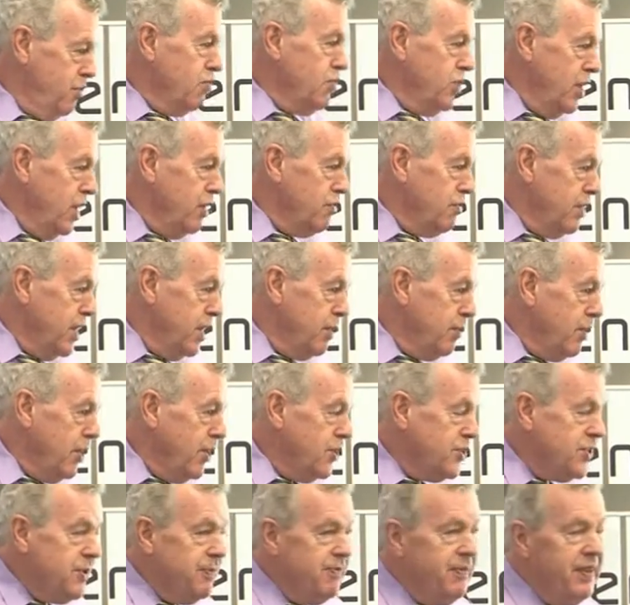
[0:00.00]
really was.
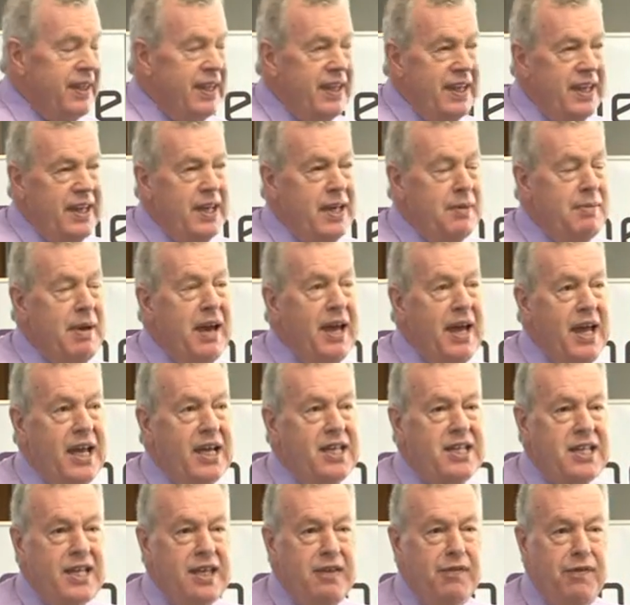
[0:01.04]
In about
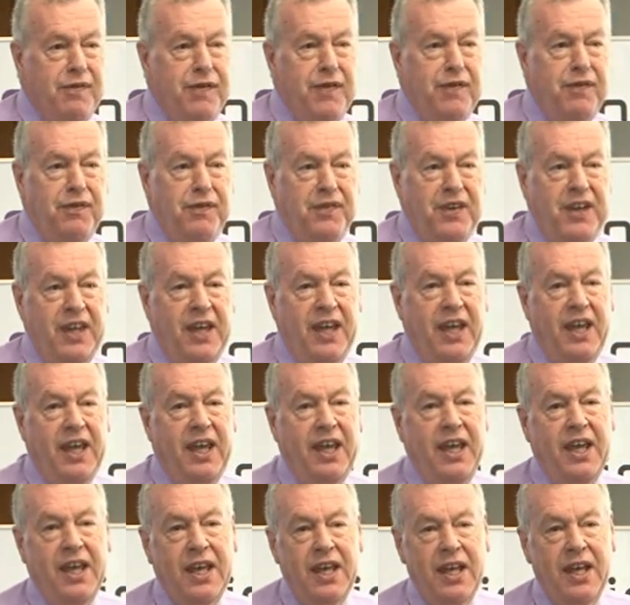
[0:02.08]

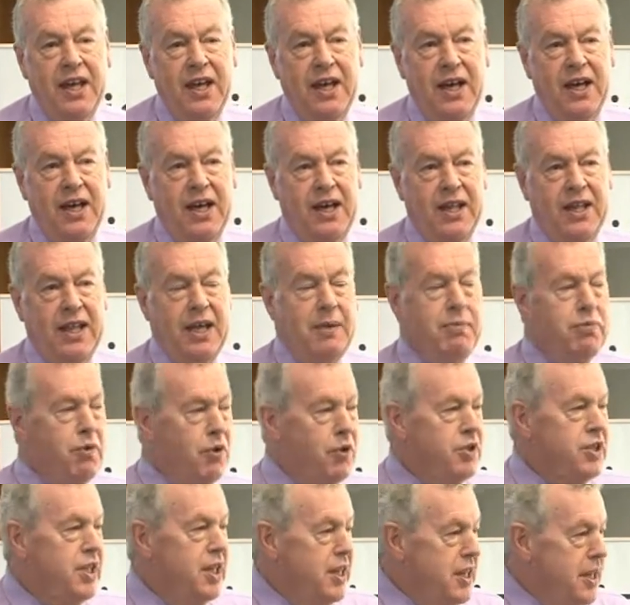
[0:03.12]
1850, they
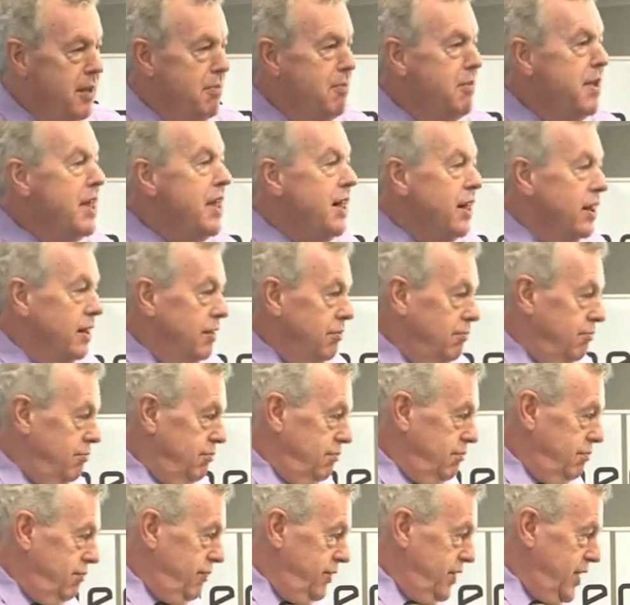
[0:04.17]
brought in the mill,
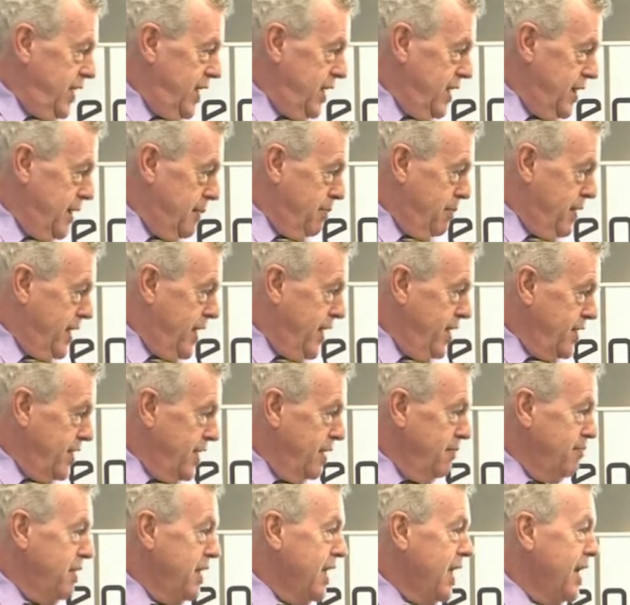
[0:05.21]
the bread,
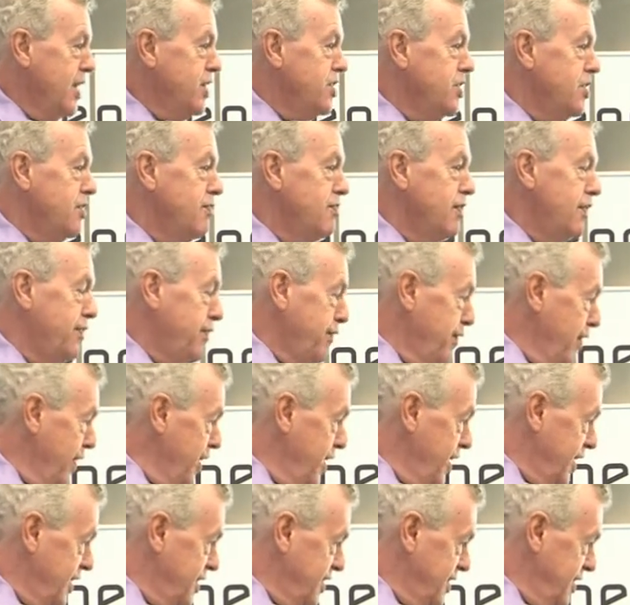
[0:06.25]
and began to
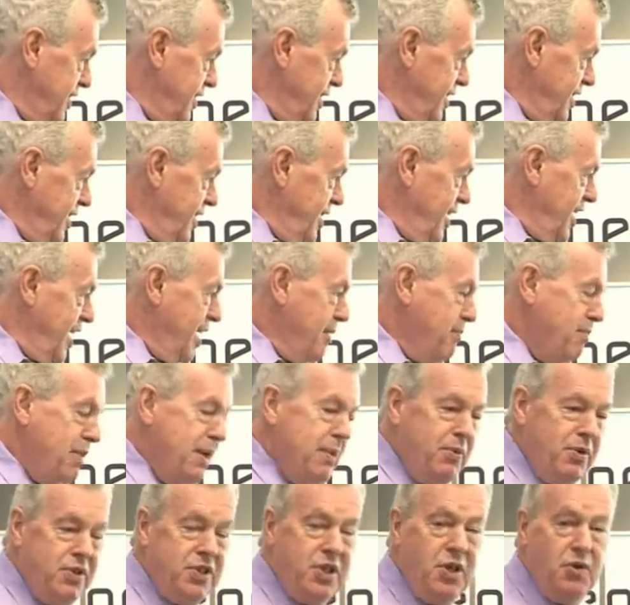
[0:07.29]
refine it. And
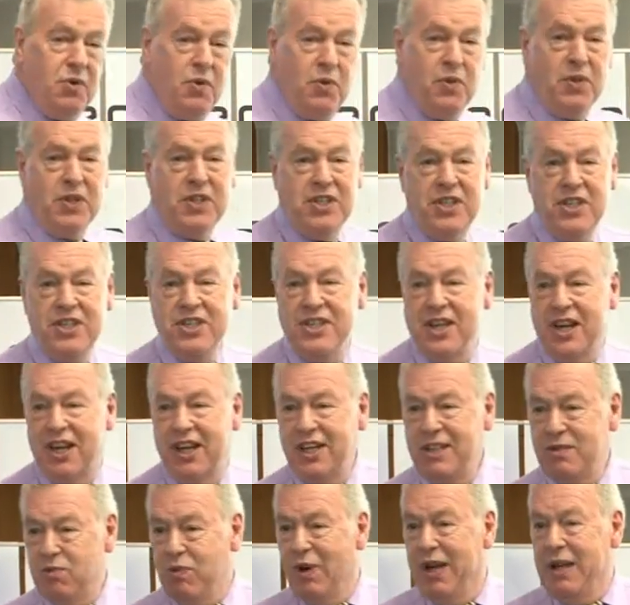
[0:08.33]
people said, "Oh, this is
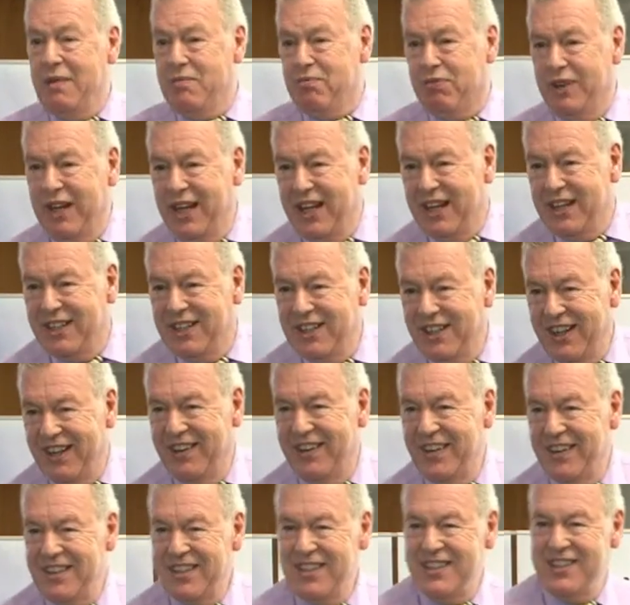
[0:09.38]
nice, white bread,
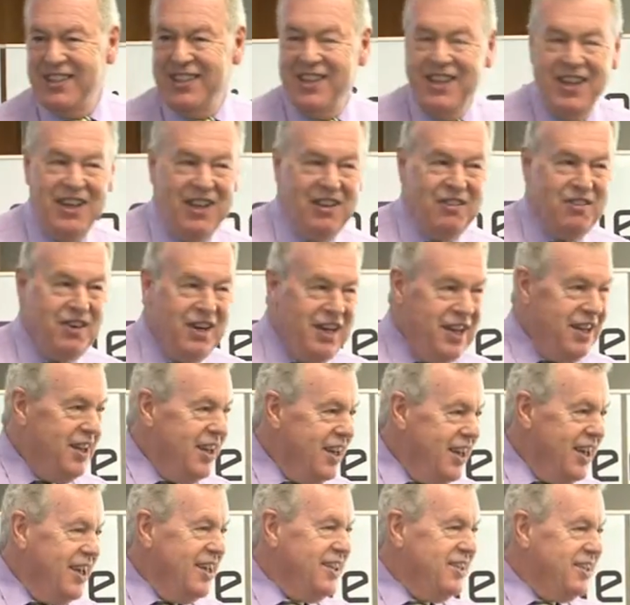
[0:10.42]
is really
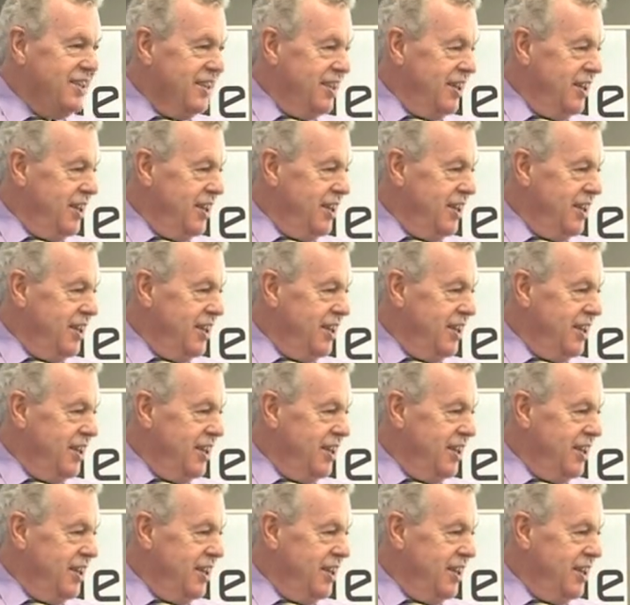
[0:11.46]
is